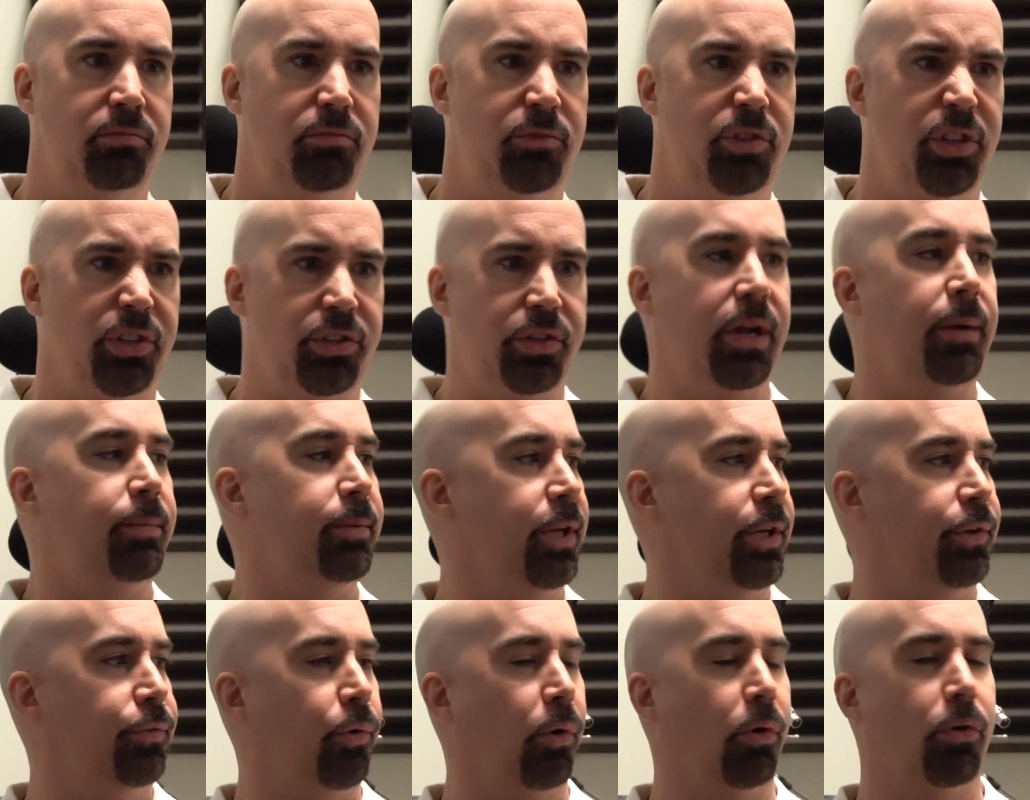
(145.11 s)
just a couple
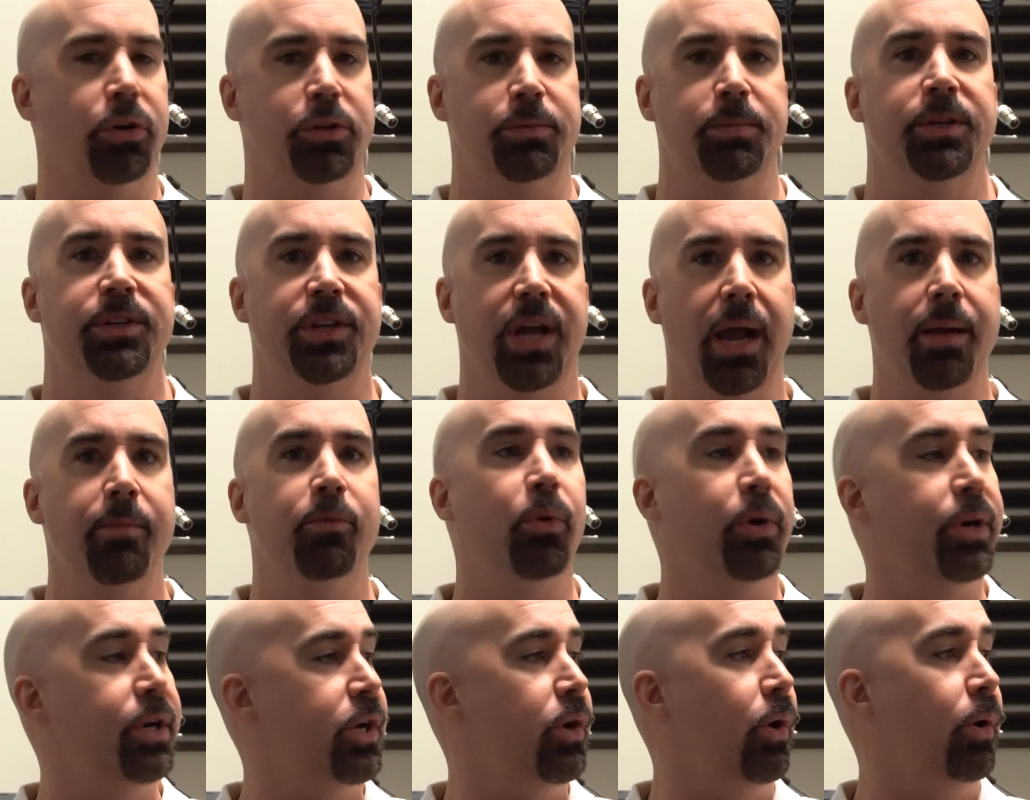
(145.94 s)
days before Christmas, I'm
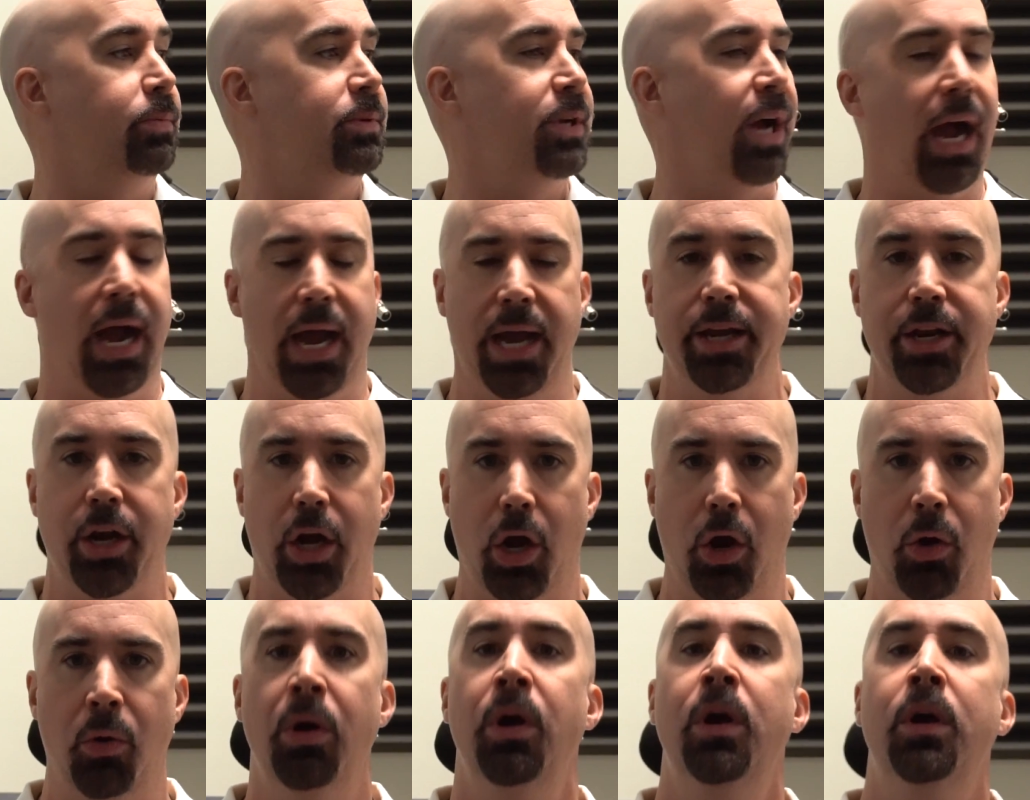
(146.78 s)
going to go up to
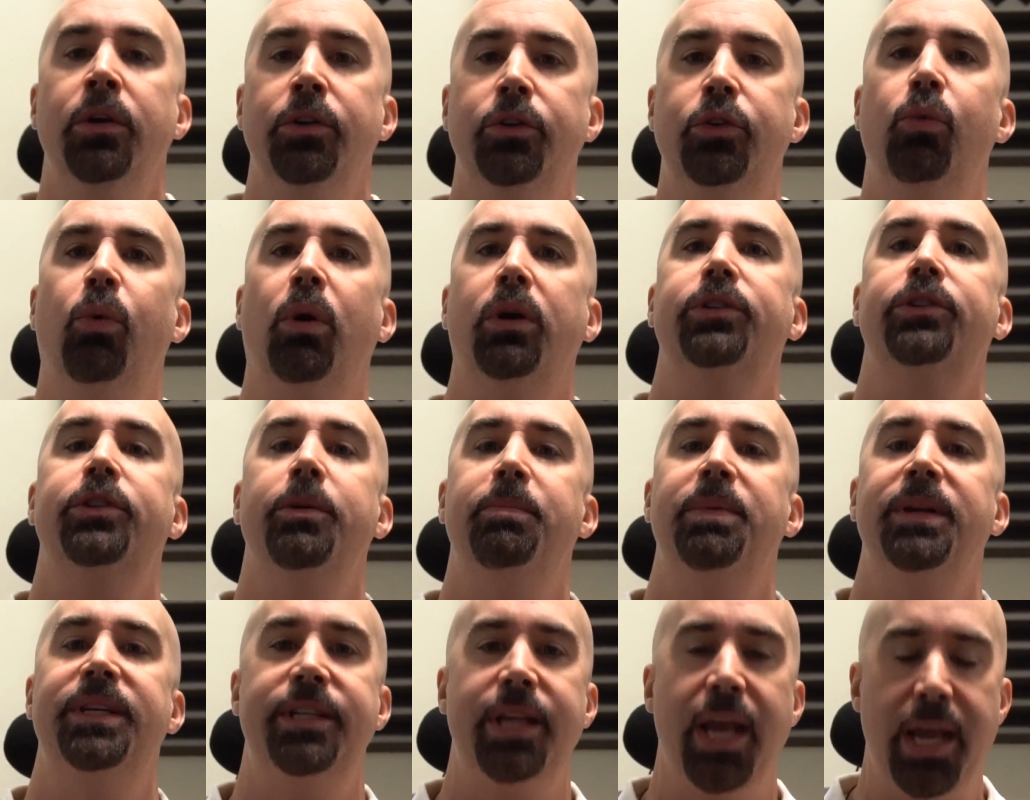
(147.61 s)
Idaho to watch the
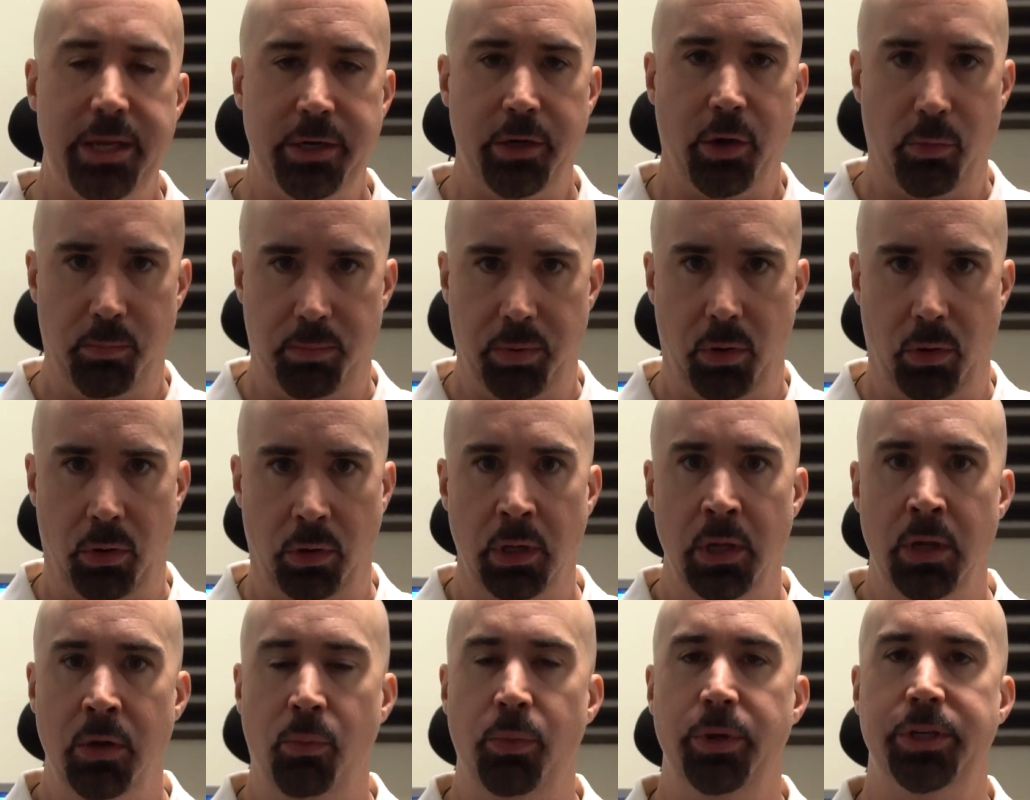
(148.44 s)
Potato
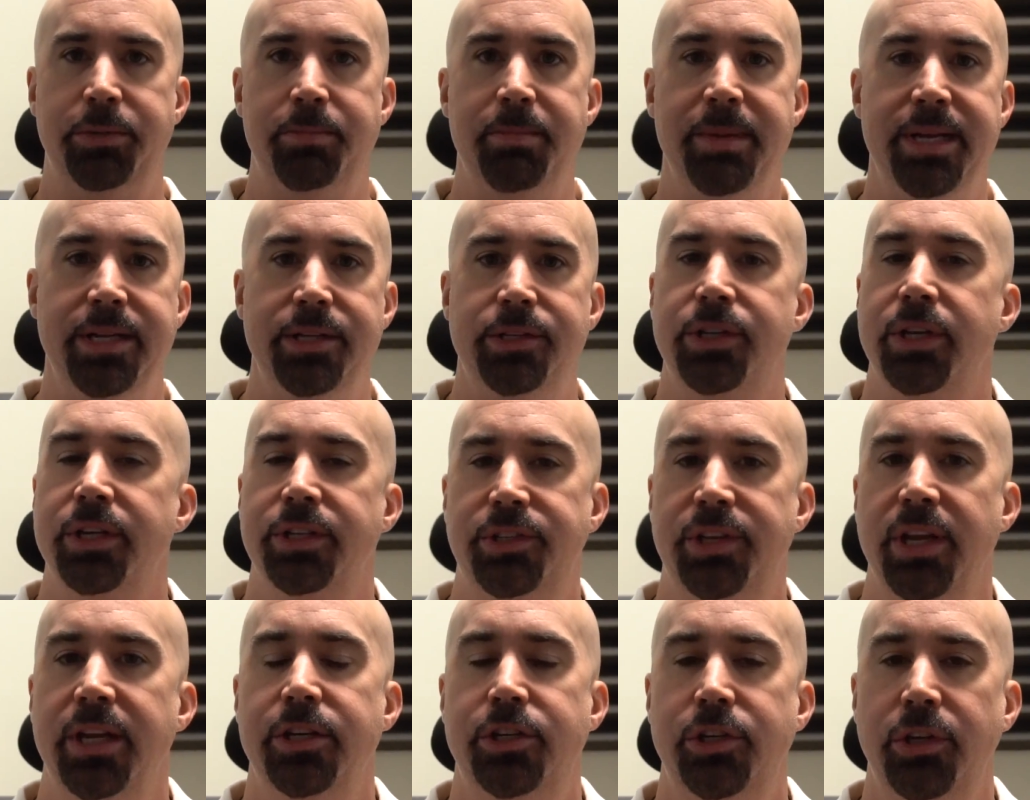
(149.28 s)
Bowl, which means
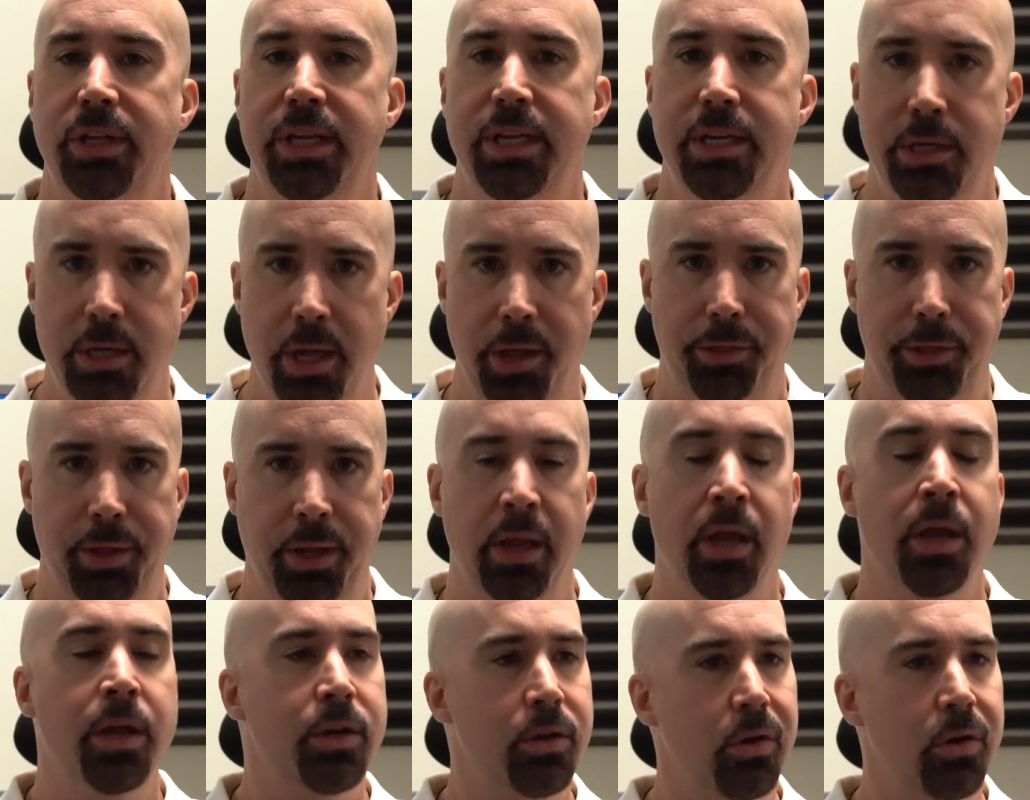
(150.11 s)
essentially nothing.